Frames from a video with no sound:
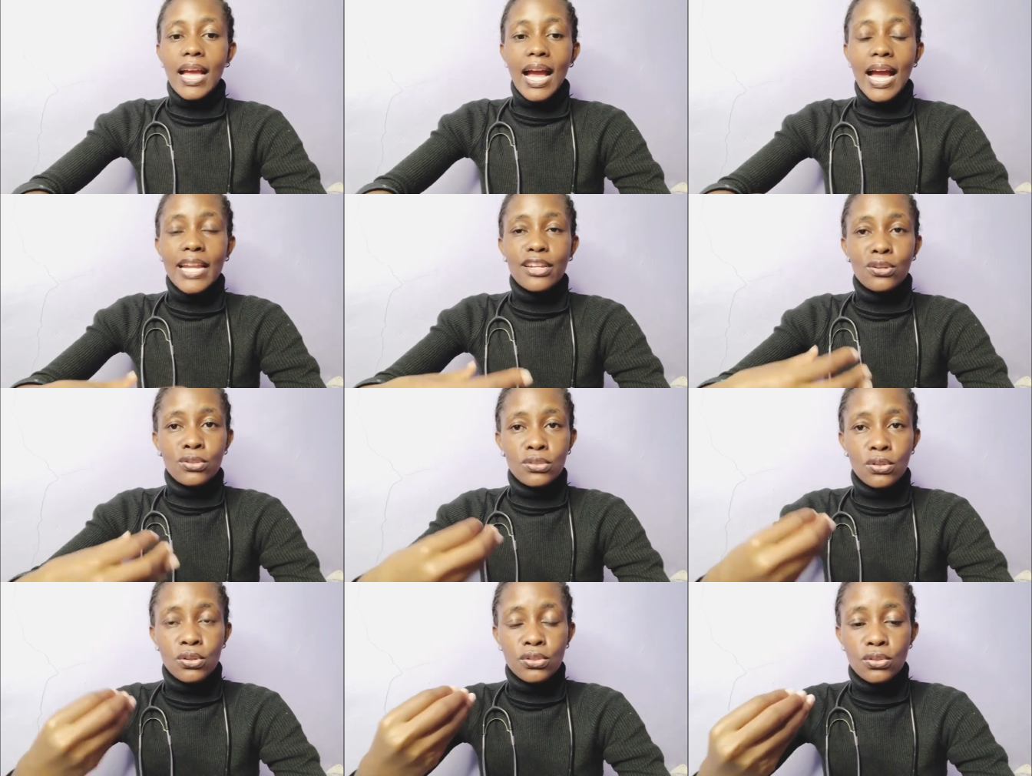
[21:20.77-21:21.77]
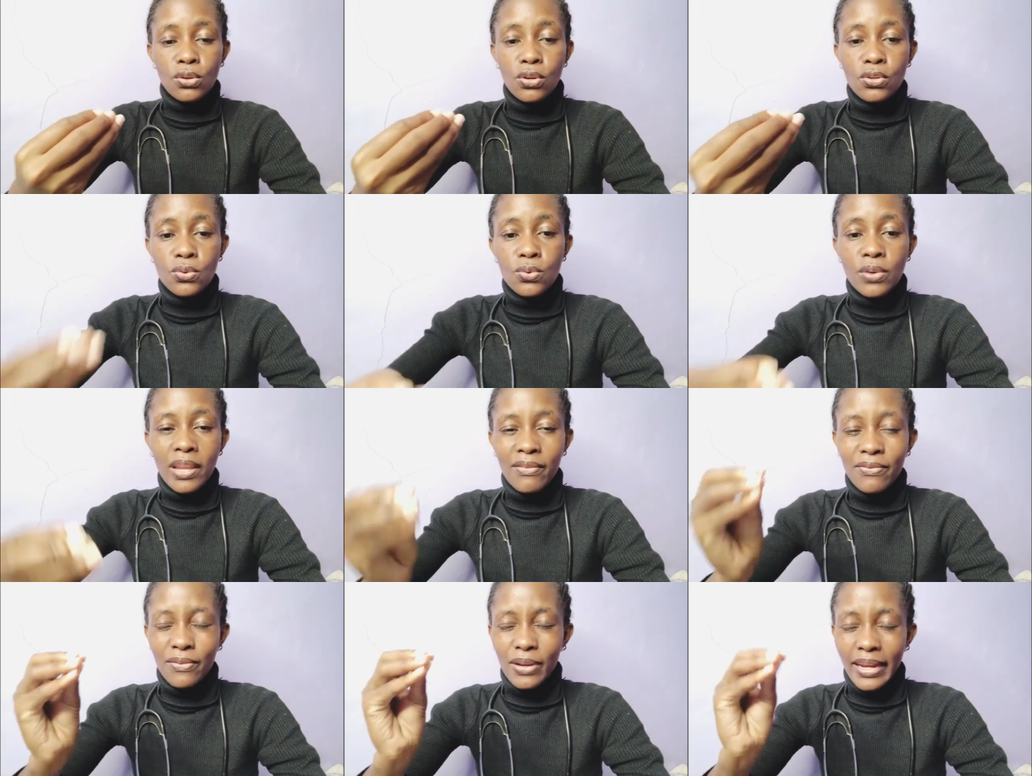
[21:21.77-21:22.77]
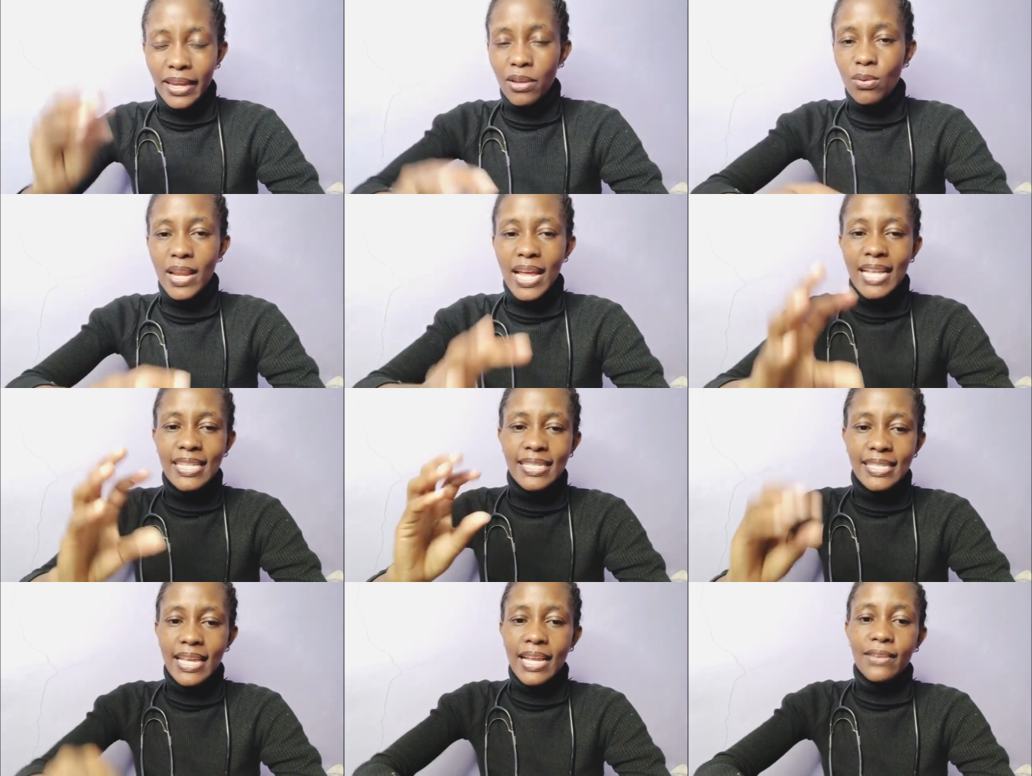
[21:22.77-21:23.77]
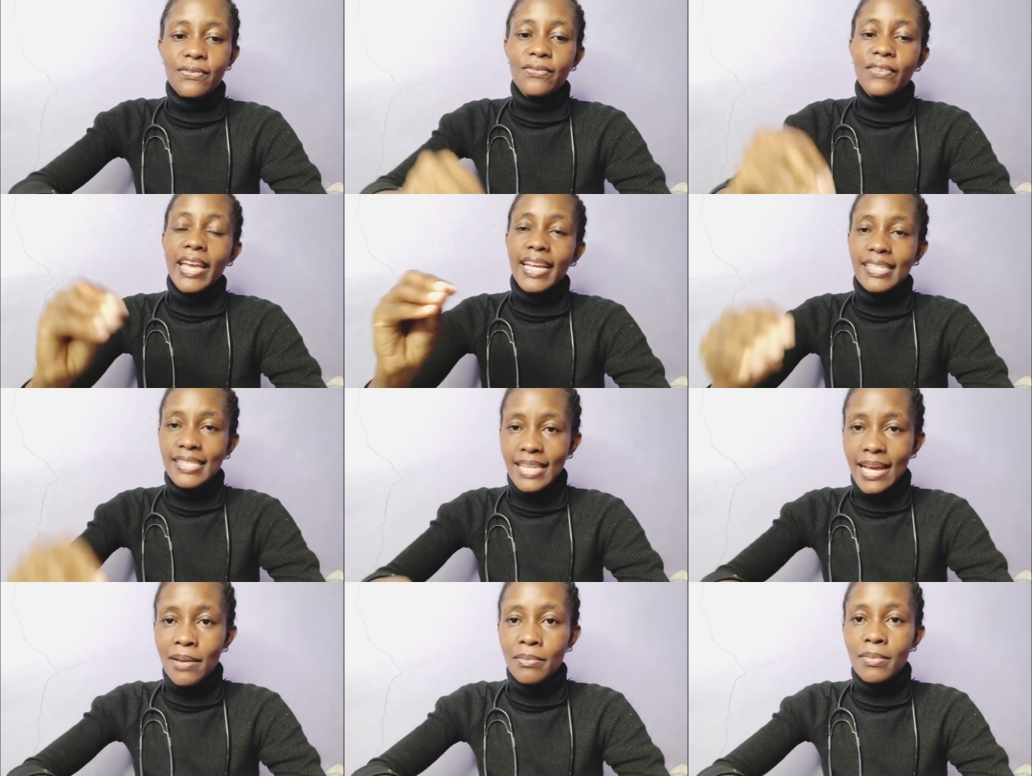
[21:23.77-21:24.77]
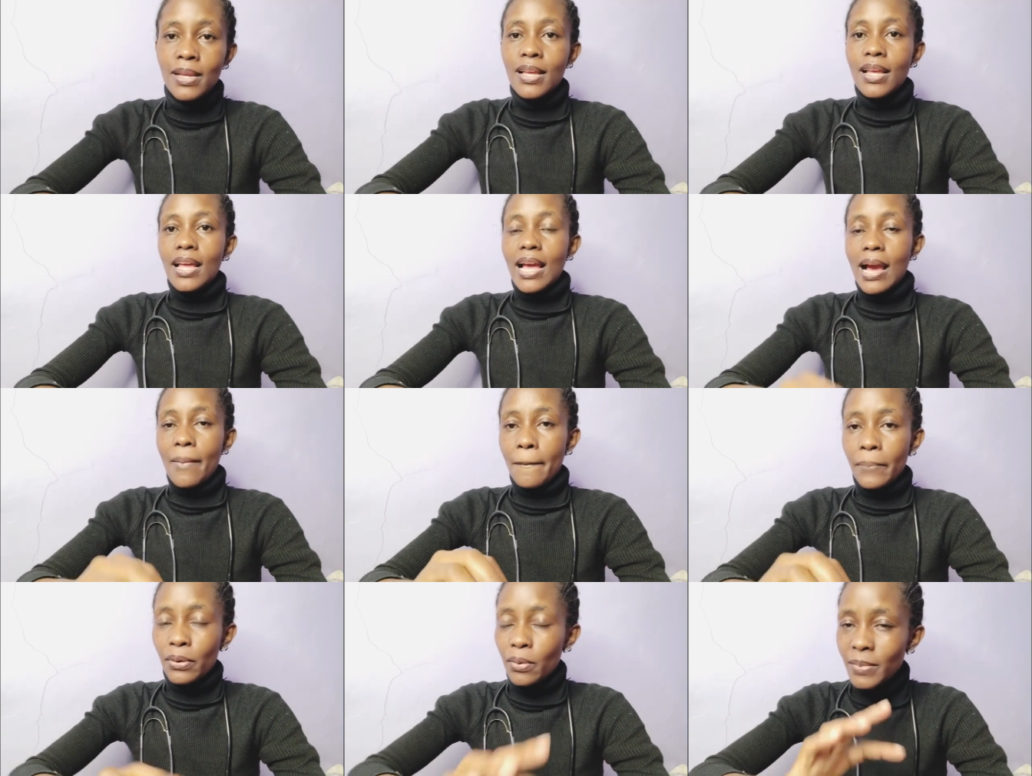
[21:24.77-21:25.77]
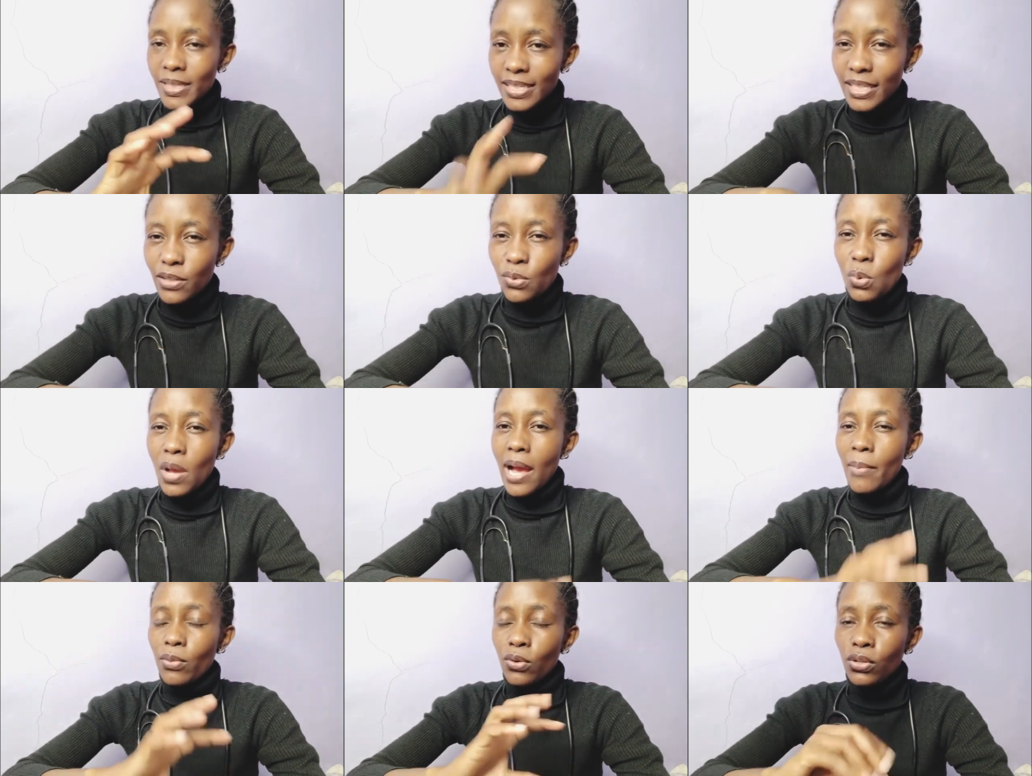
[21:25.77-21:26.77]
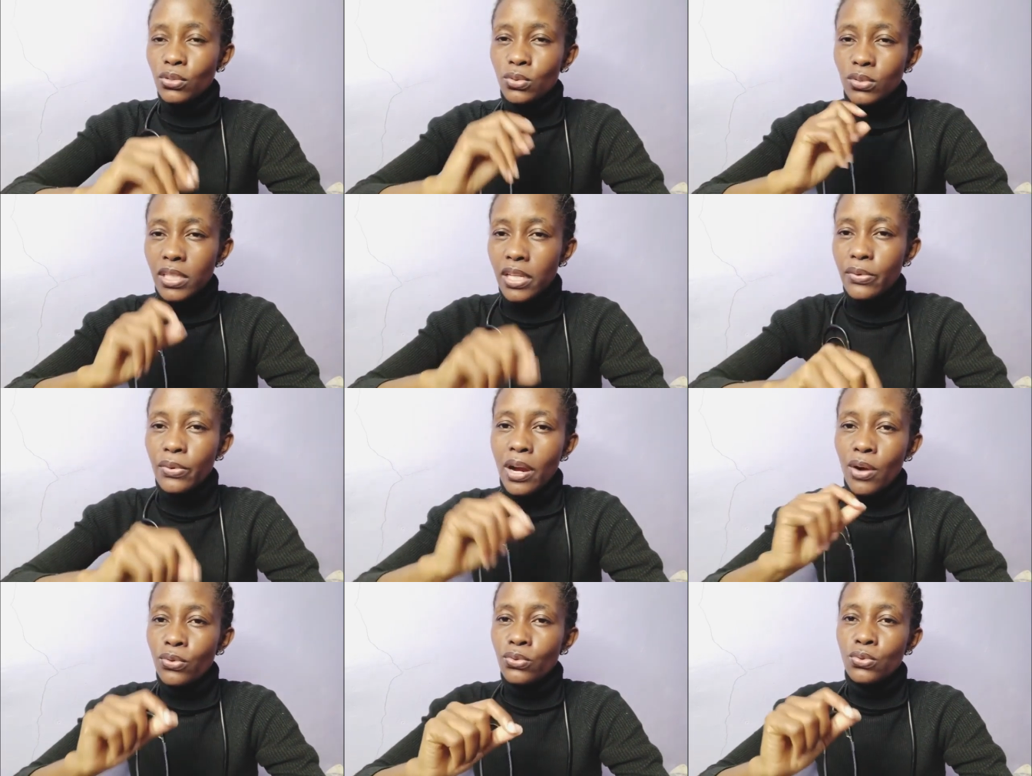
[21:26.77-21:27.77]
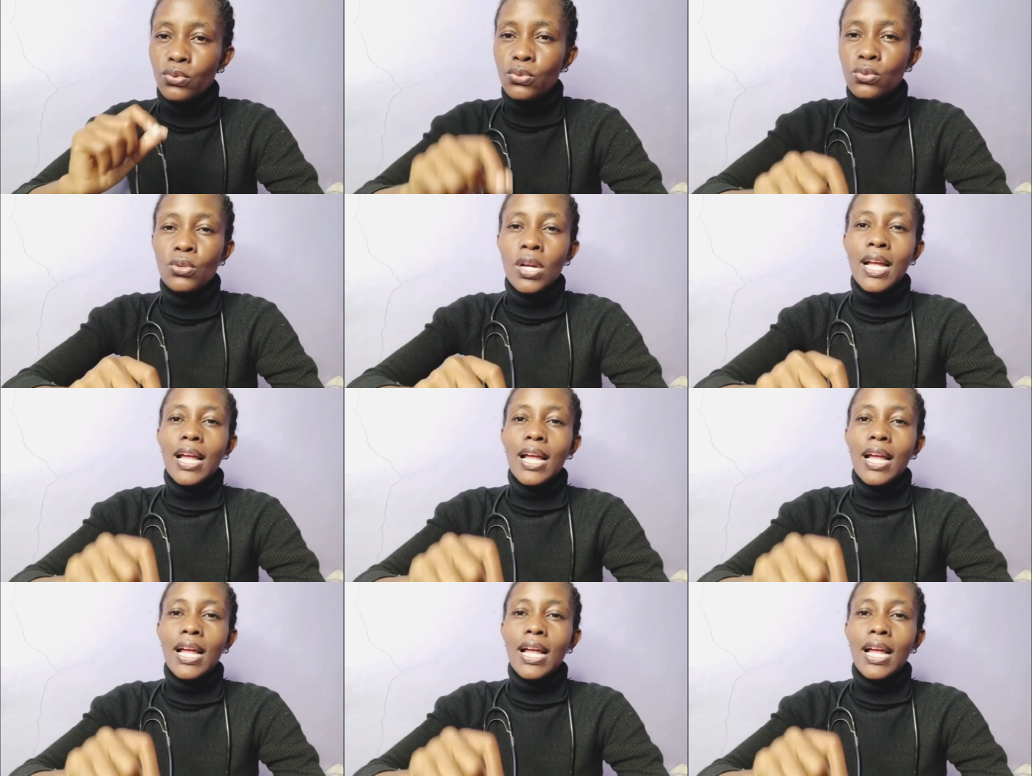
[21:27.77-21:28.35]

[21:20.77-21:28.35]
And also do regular self-exam. I'm promising you, I'm going to tell you how to do